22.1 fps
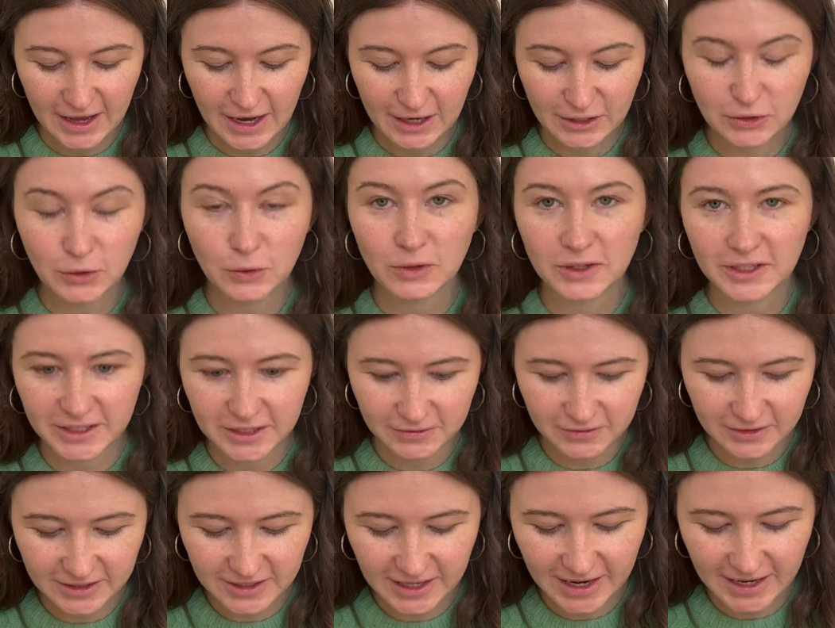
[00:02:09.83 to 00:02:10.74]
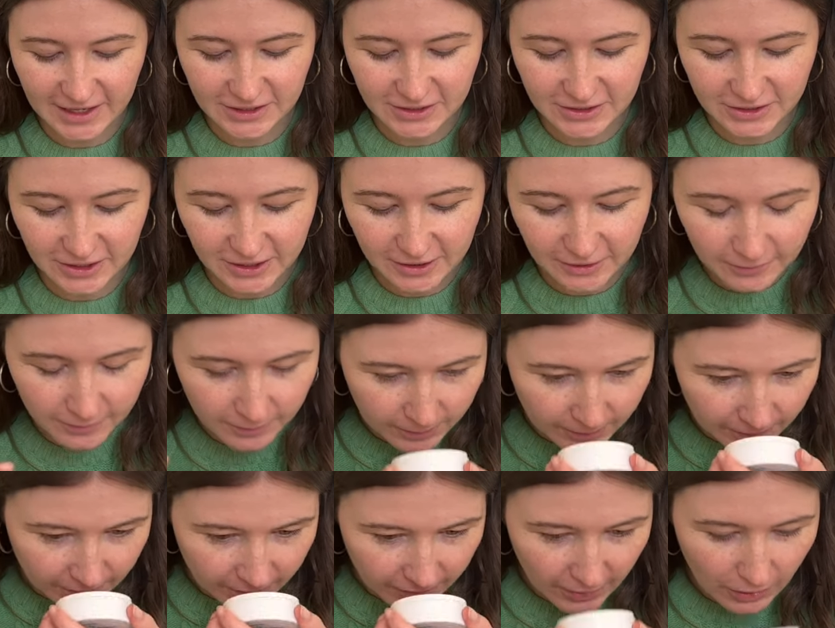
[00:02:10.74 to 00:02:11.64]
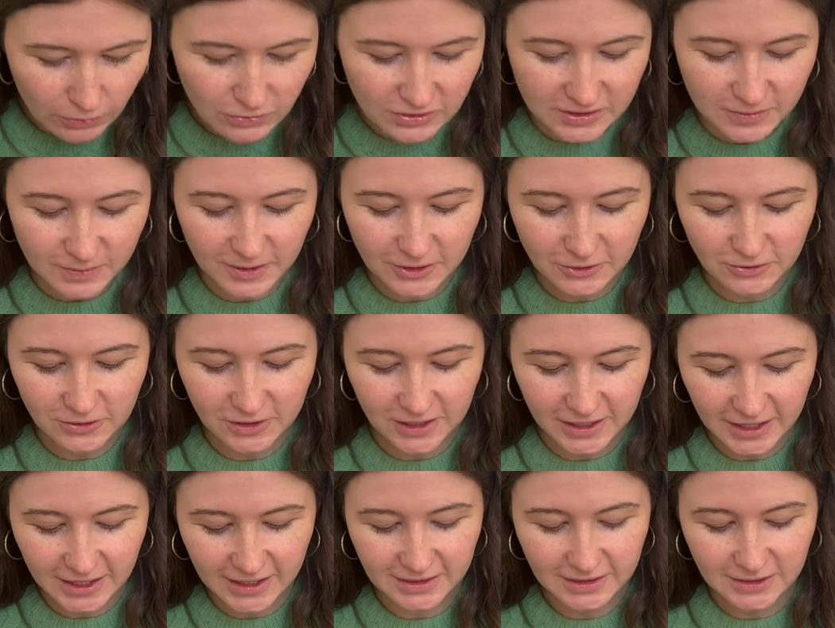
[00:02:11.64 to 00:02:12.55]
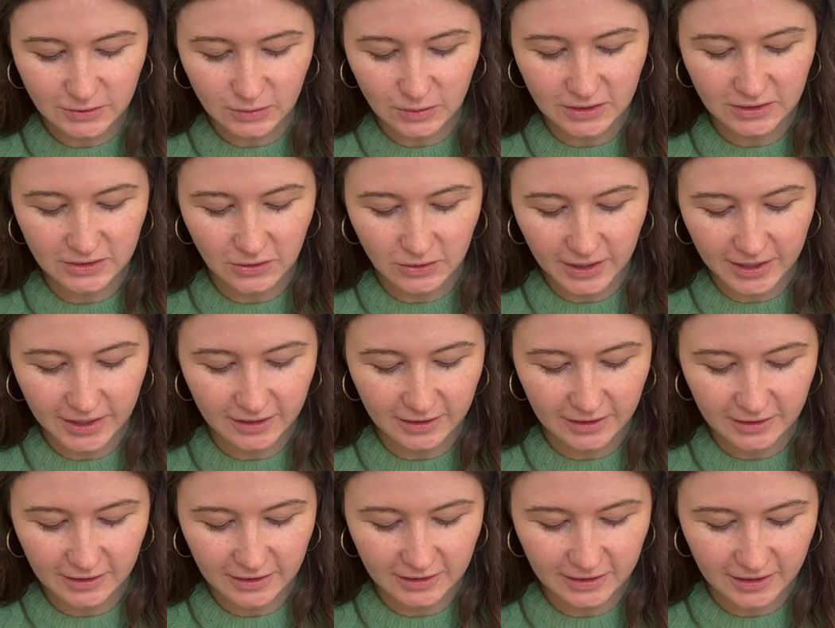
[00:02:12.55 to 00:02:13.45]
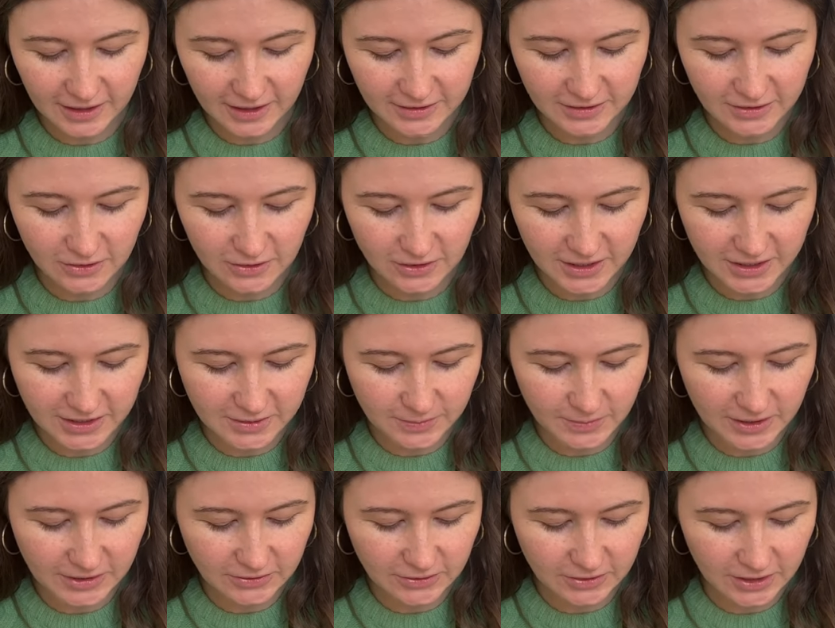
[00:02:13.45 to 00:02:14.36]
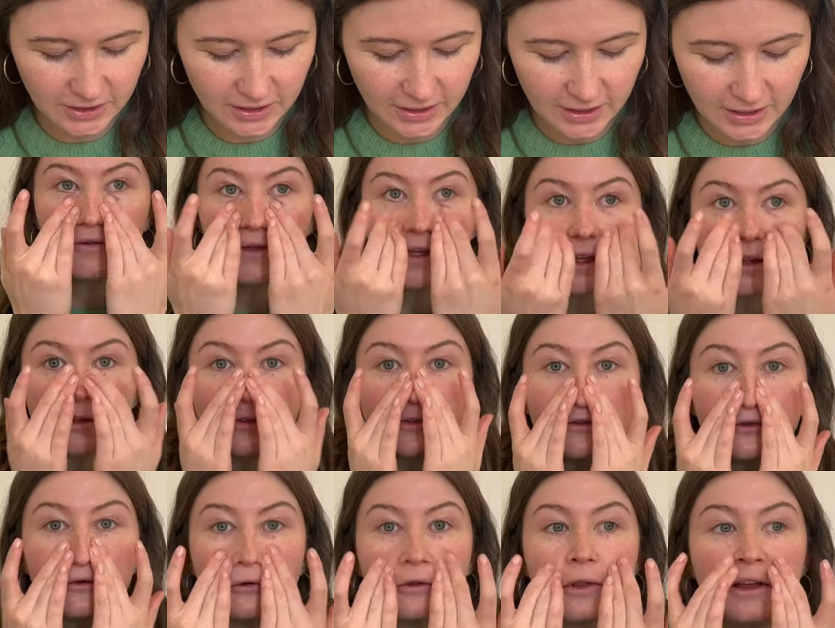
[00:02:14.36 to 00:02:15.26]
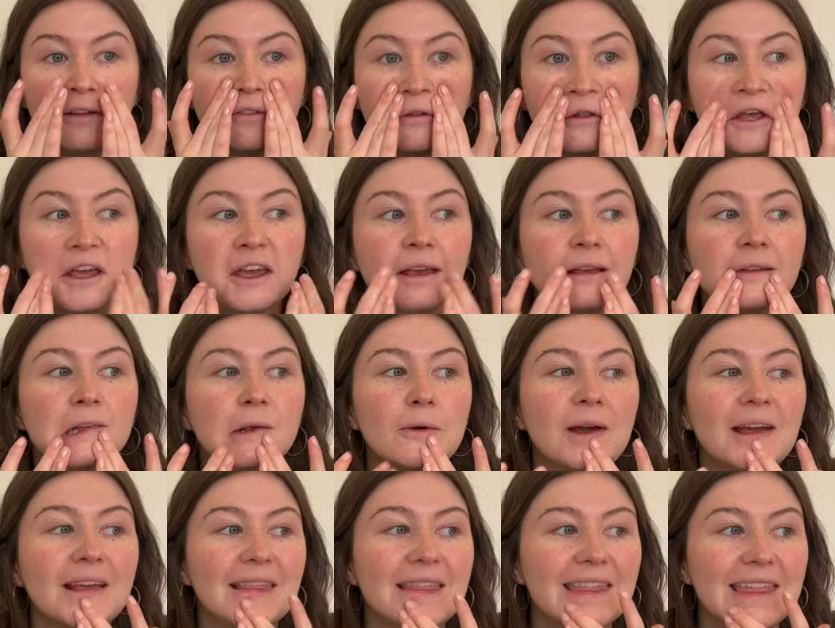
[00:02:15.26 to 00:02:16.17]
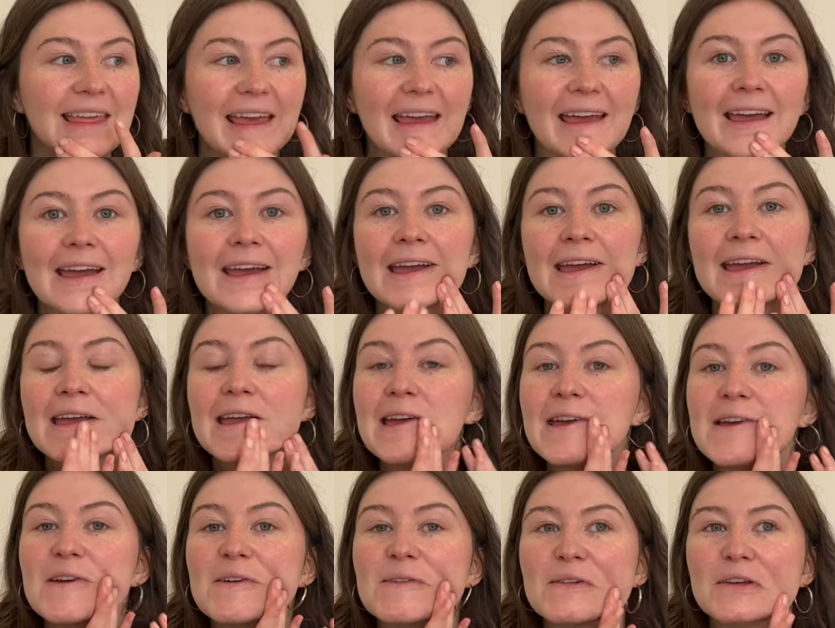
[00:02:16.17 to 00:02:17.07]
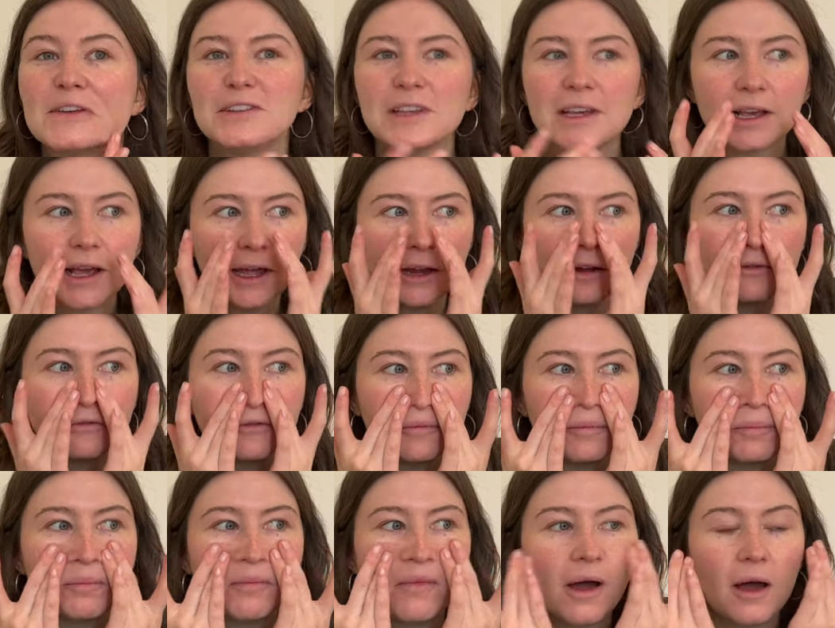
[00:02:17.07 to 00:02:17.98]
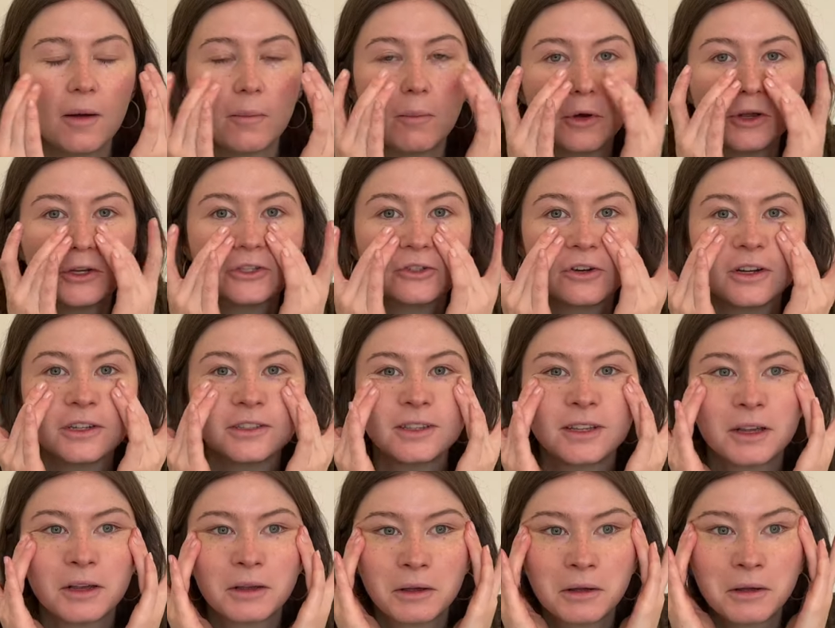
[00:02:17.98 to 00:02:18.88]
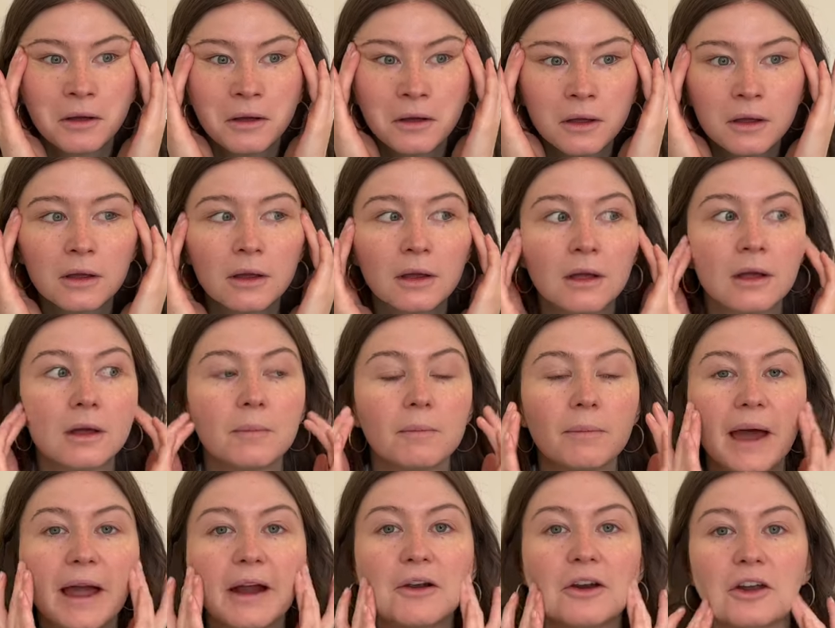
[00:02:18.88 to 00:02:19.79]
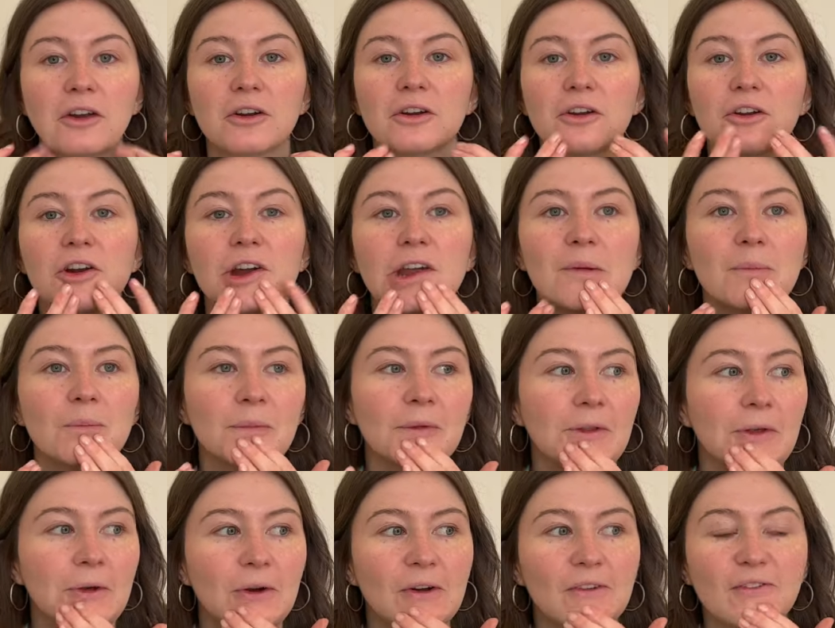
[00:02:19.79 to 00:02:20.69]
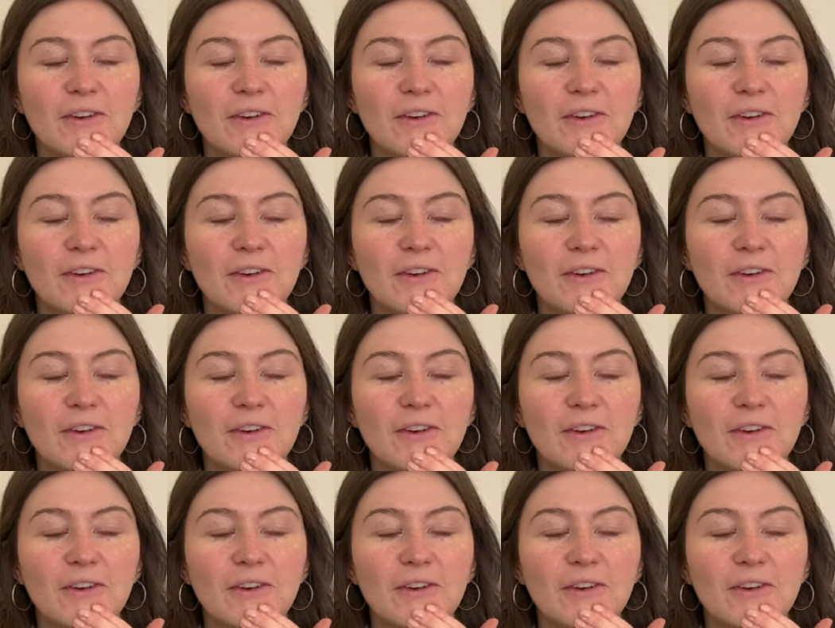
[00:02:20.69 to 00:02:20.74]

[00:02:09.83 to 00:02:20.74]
a totally different texture. Oh, it smells really nice as well. It's quite, yeah, it's got a nice smell to it. It feels so lovely. It's quite thick. Feels like kind of a moisturizing barrier cream sort of